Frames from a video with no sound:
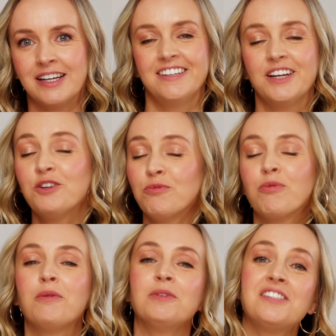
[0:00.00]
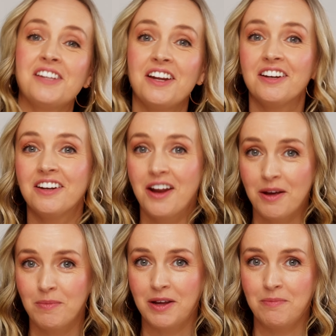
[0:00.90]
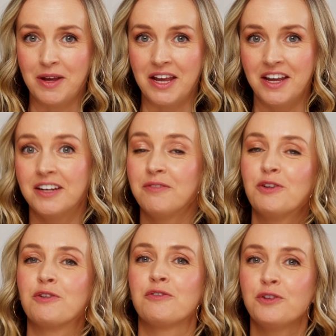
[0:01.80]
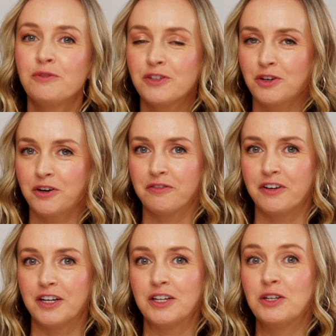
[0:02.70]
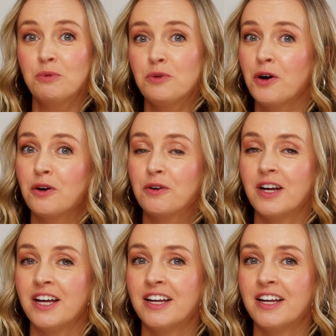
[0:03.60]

Now, you've probably stayed at an Airbnb, and if you're a food photographer, you'll know